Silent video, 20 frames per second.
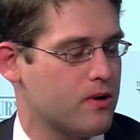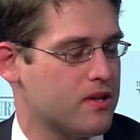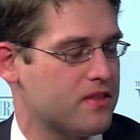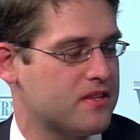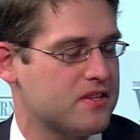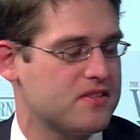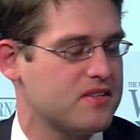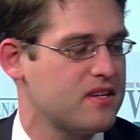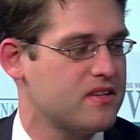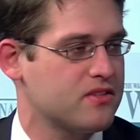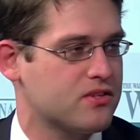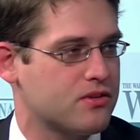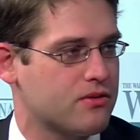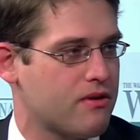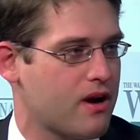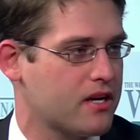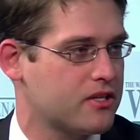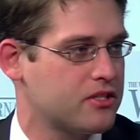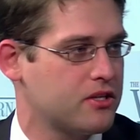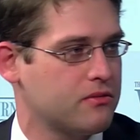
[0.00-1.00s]
what this
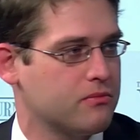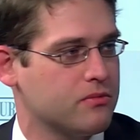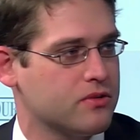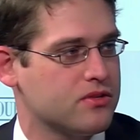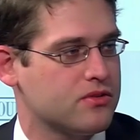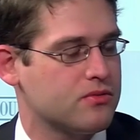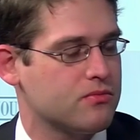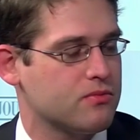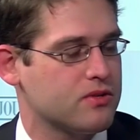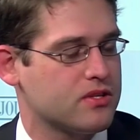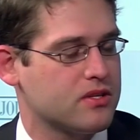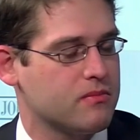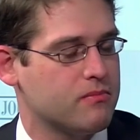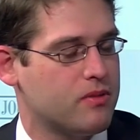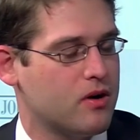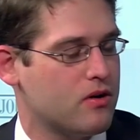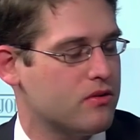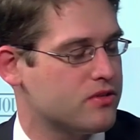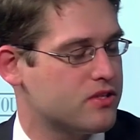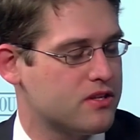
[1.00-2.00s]
insurrection was was
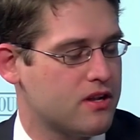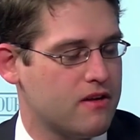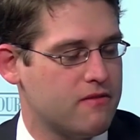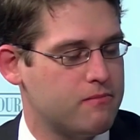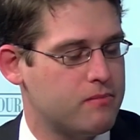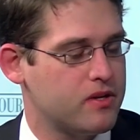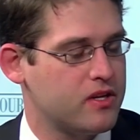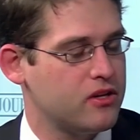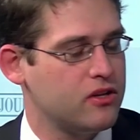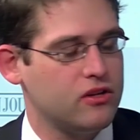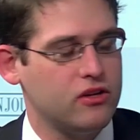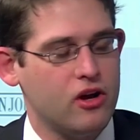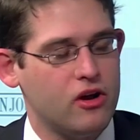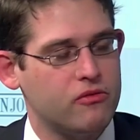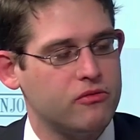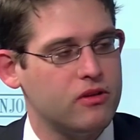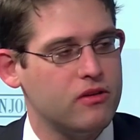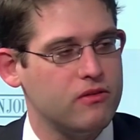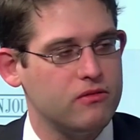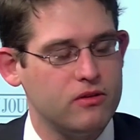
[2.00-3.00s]
composed of, but you
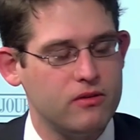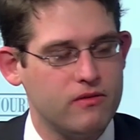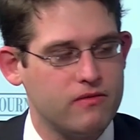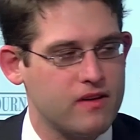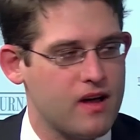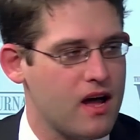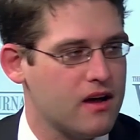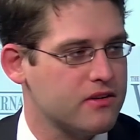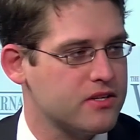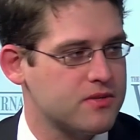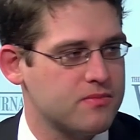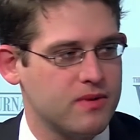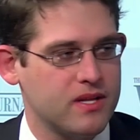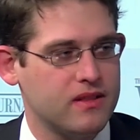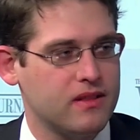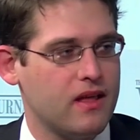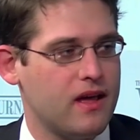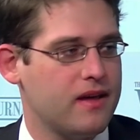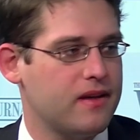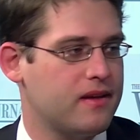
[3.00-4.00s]
know, you you have
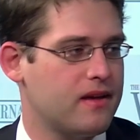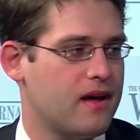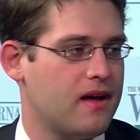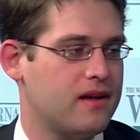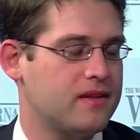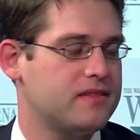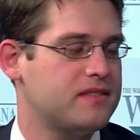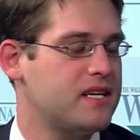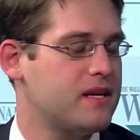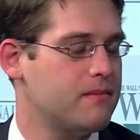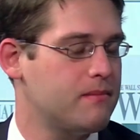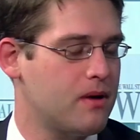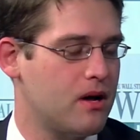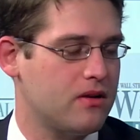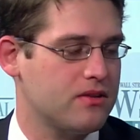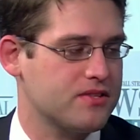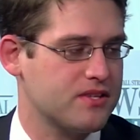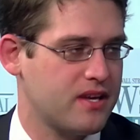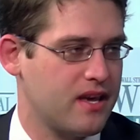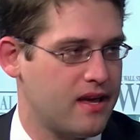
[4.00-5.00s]
congressmen like uh, Tim
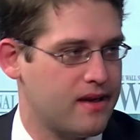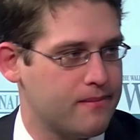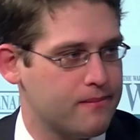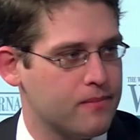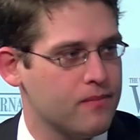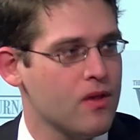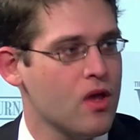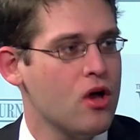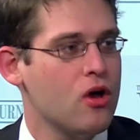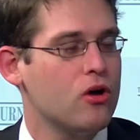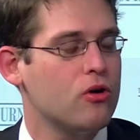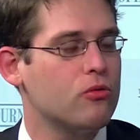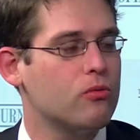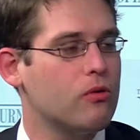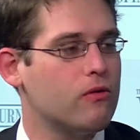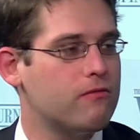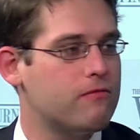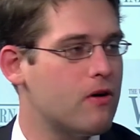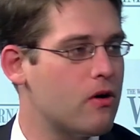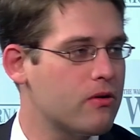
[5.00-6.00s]
Hulskamp who
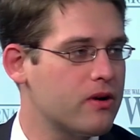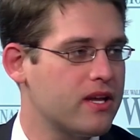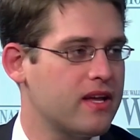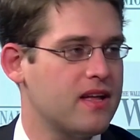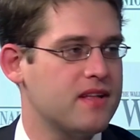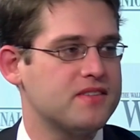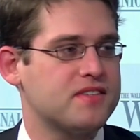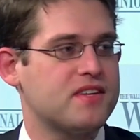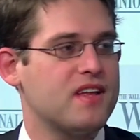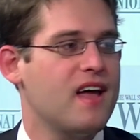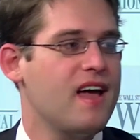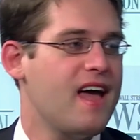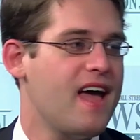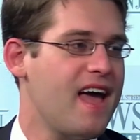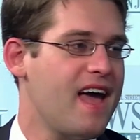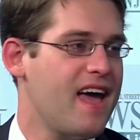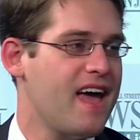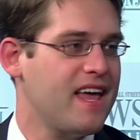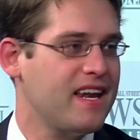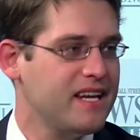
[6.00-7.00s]
will vote against
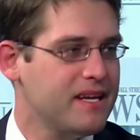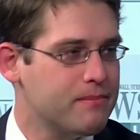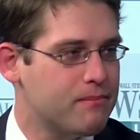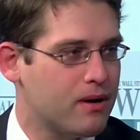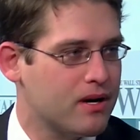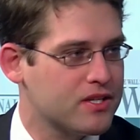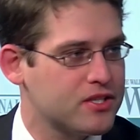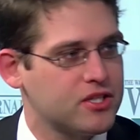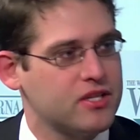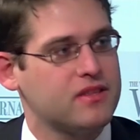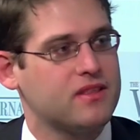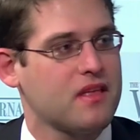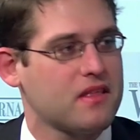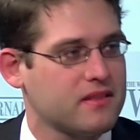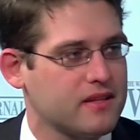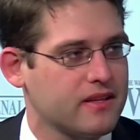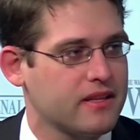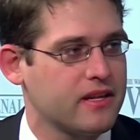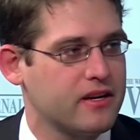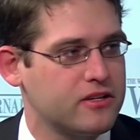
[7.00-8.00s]
any budget
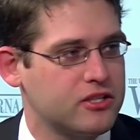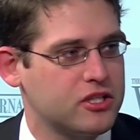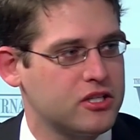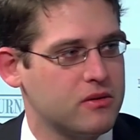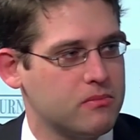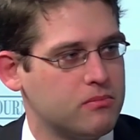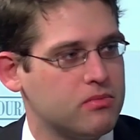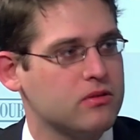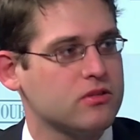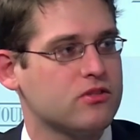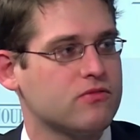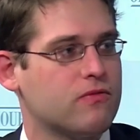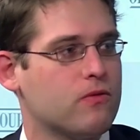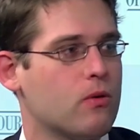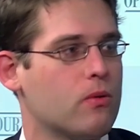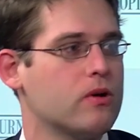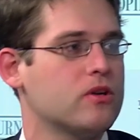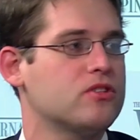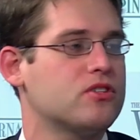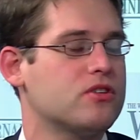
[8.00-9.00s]
that the leadership puts
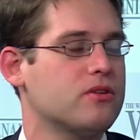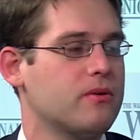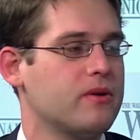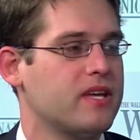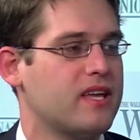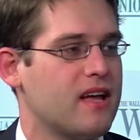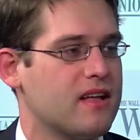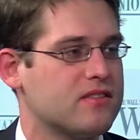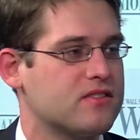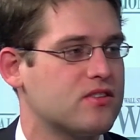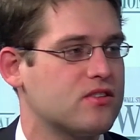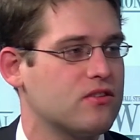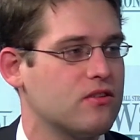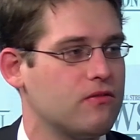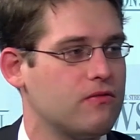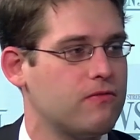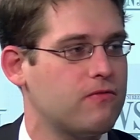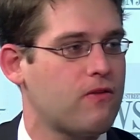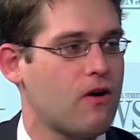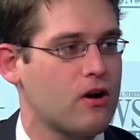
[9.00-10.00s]
forward, so he gets
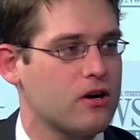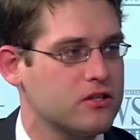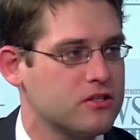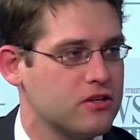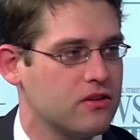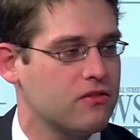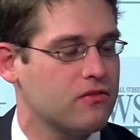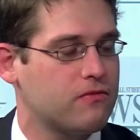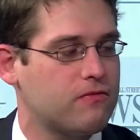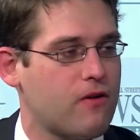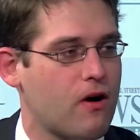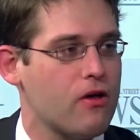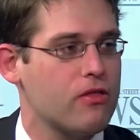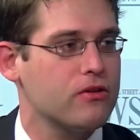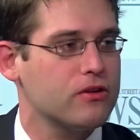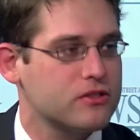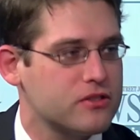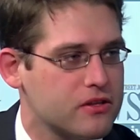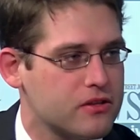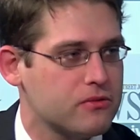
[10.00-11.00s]
far to,
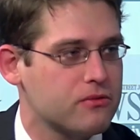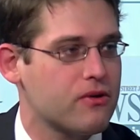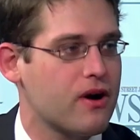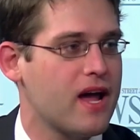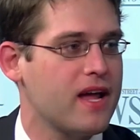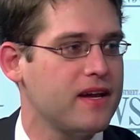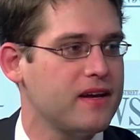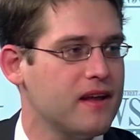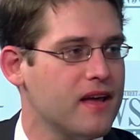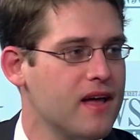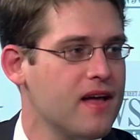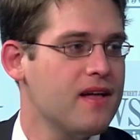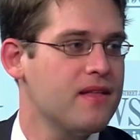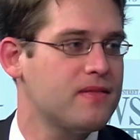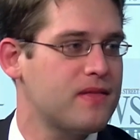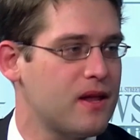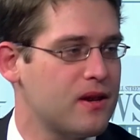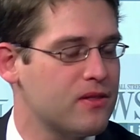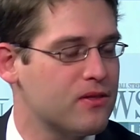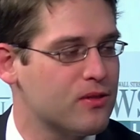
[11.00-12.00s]
farther to the right
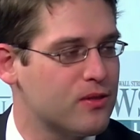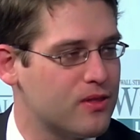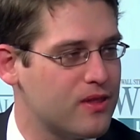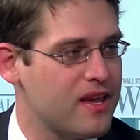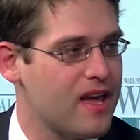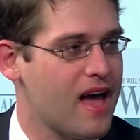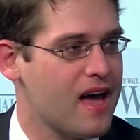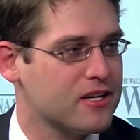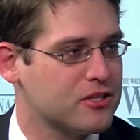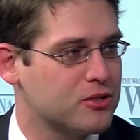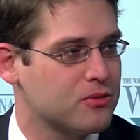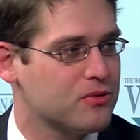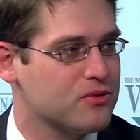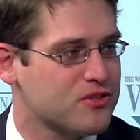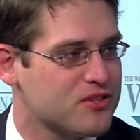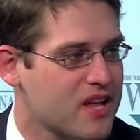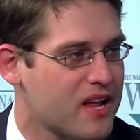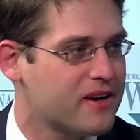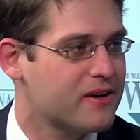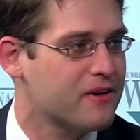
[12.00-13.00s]
than the
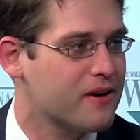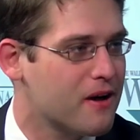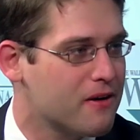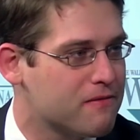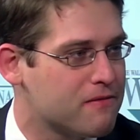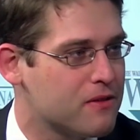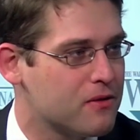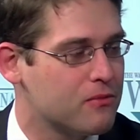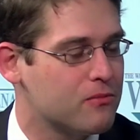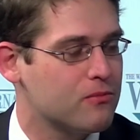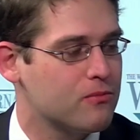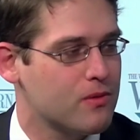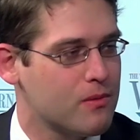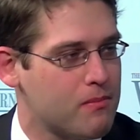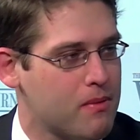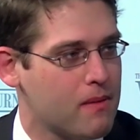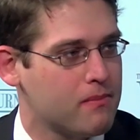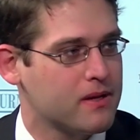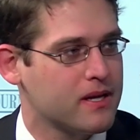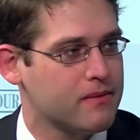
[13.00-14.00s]
actual center of the
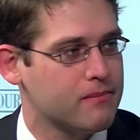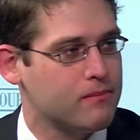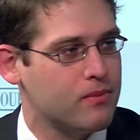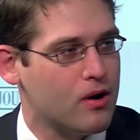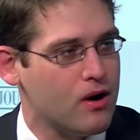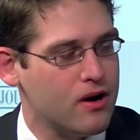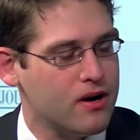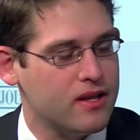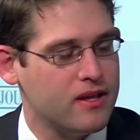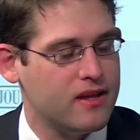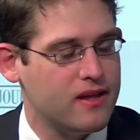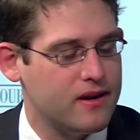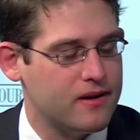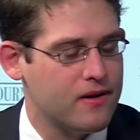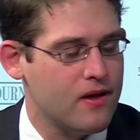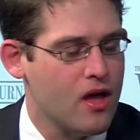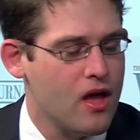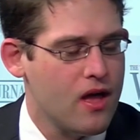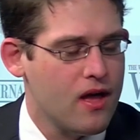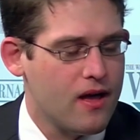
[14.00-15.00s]
Republican Party.
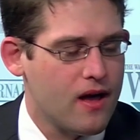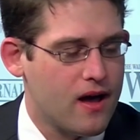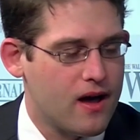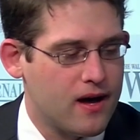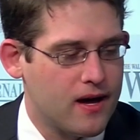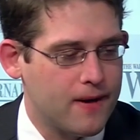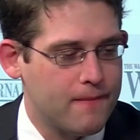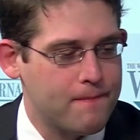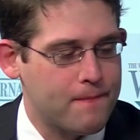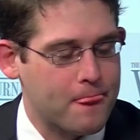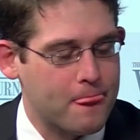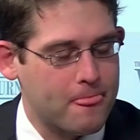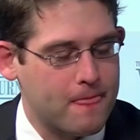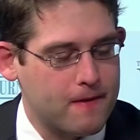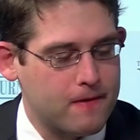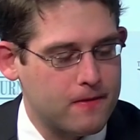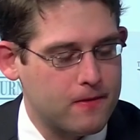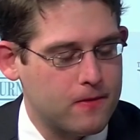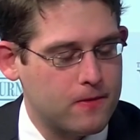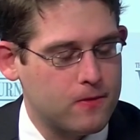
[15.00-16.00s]
And um,
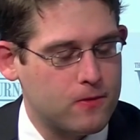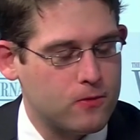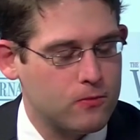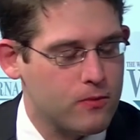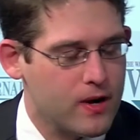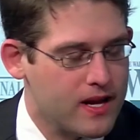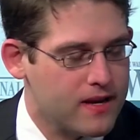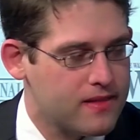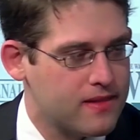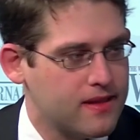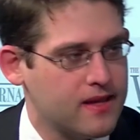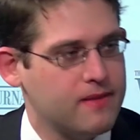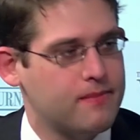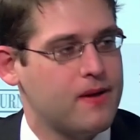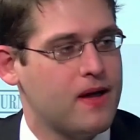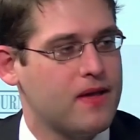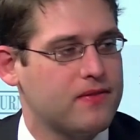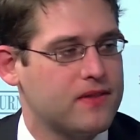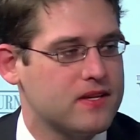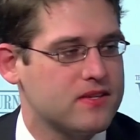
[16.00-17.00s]
the, the way to think
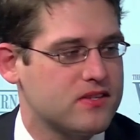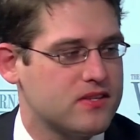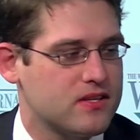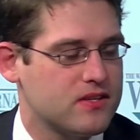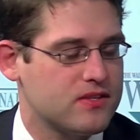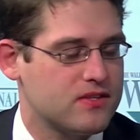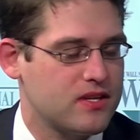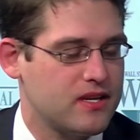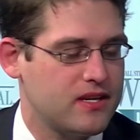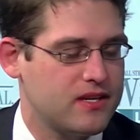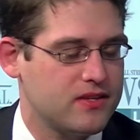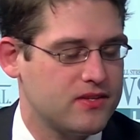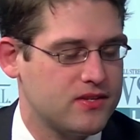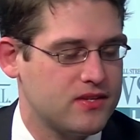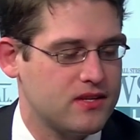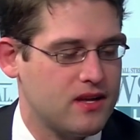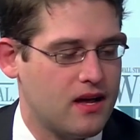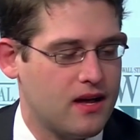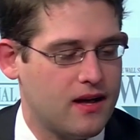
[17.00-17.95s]
about this is, is